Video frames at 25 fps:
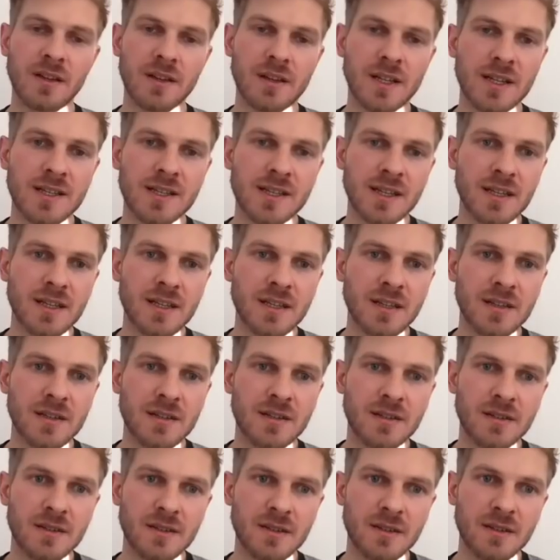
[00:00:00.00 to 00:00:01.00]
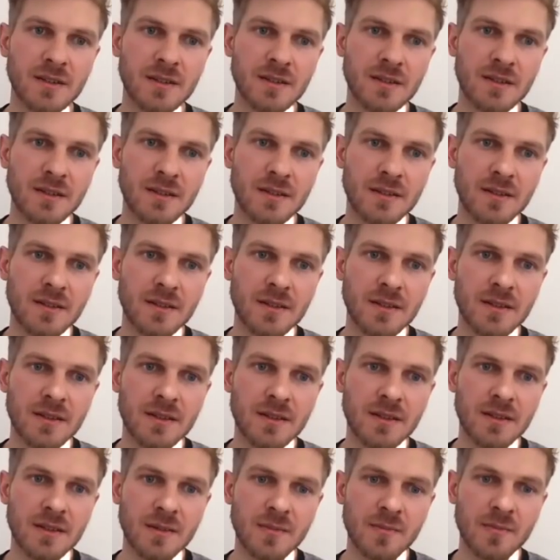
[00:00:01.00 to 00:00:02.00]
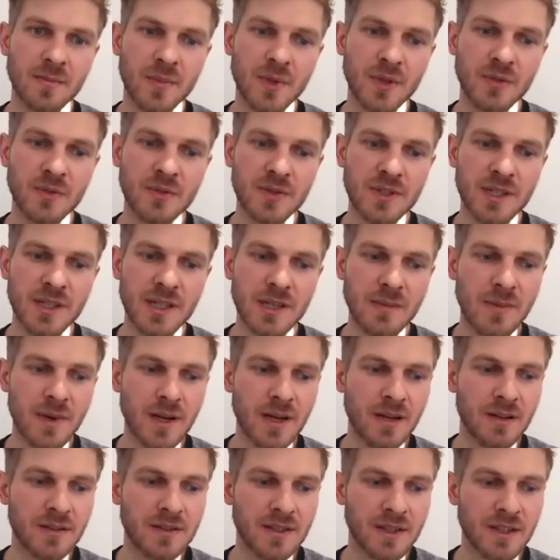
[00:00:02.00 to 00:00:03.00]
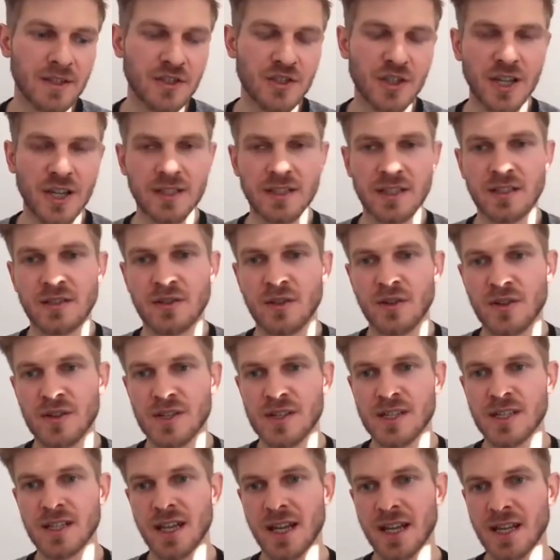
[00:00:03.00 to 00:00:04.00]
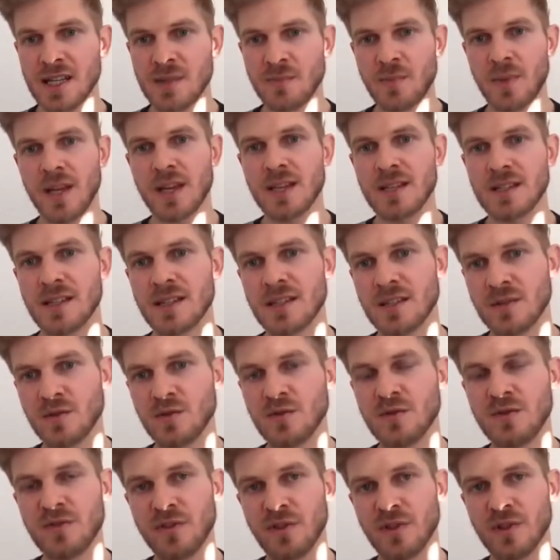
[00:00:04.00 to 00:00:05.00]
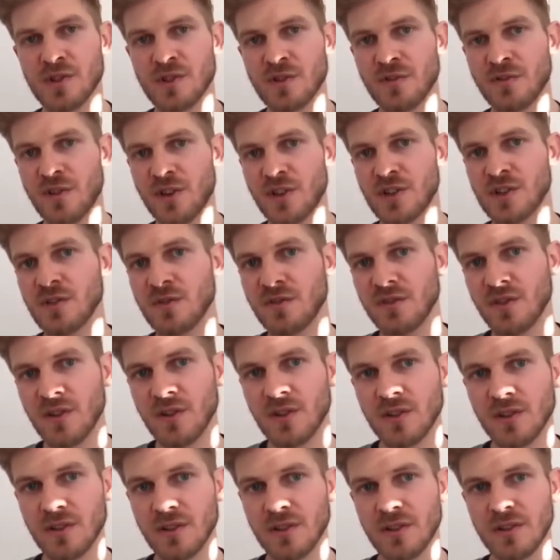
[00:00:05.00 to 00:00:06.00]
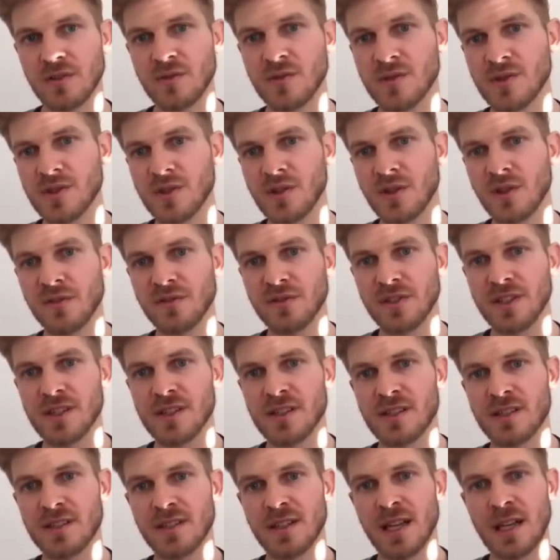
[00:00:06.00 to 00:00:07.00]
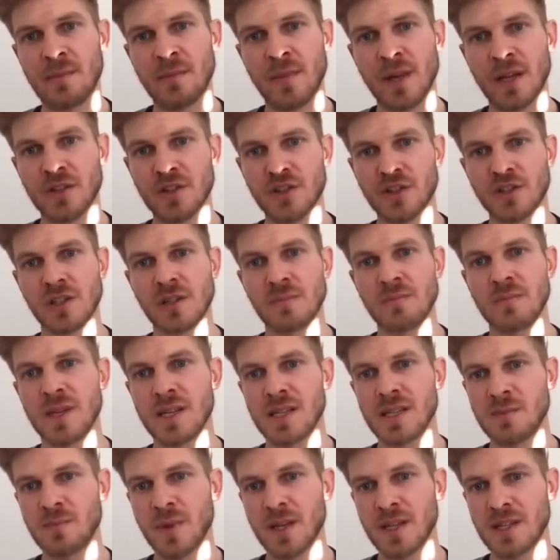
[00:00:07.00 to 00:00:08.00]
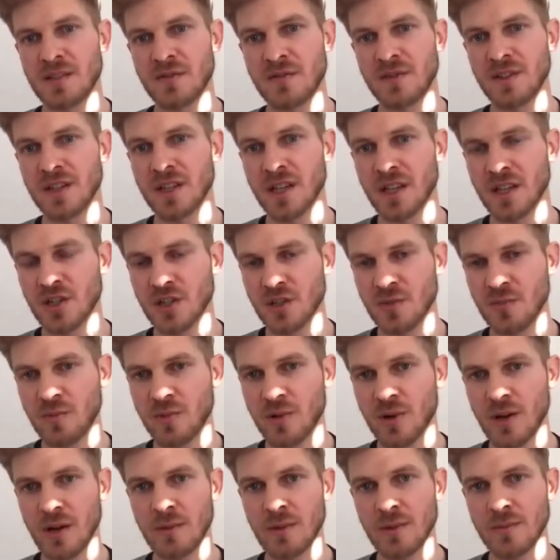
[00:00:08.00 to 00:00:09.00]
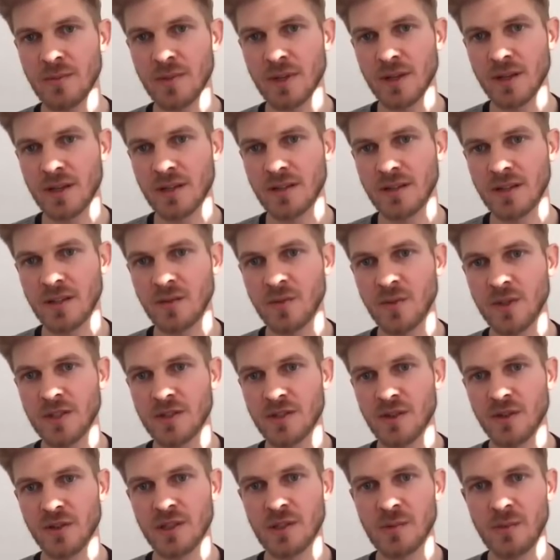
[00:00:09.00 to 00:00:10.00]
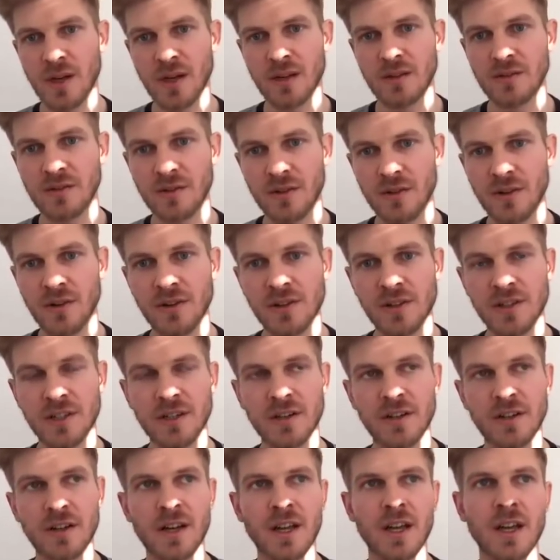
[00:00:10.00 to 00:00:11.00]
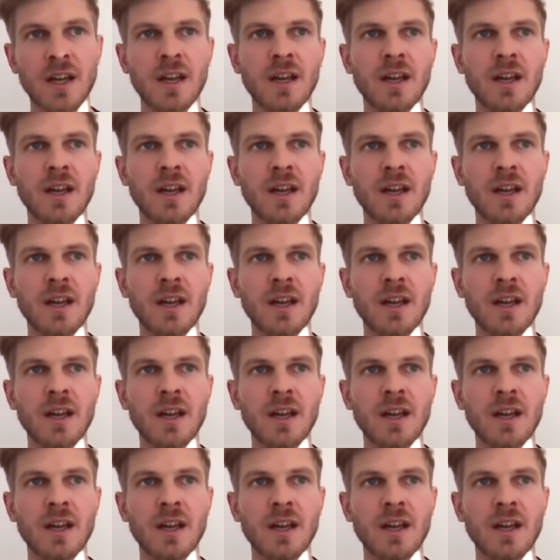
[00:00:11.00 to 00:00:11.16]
let's say the beauty about injecting noise in X space is twofold. So first of all, you solve this dimensional misspecification problem that we talked about earlier.